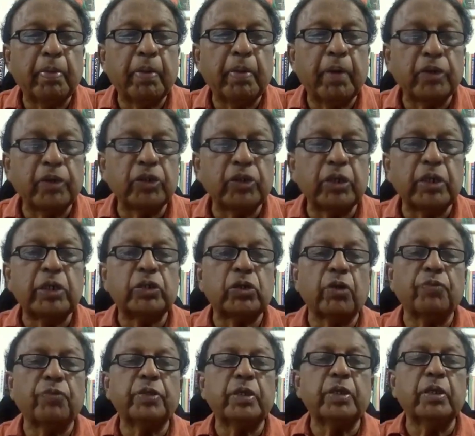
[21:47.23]
concerns
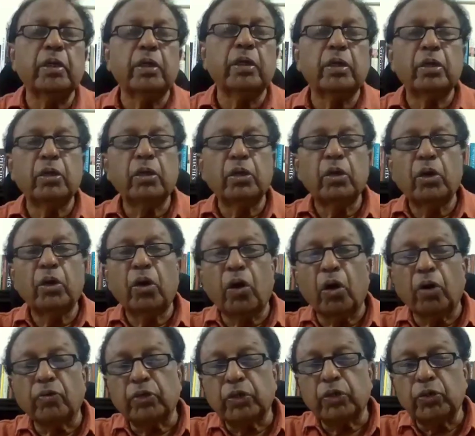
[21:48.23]
of the,
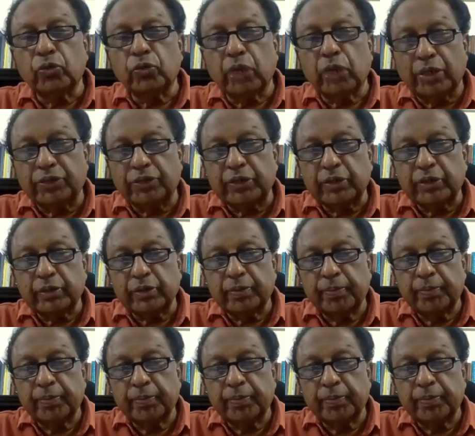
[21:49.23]
of the two countries.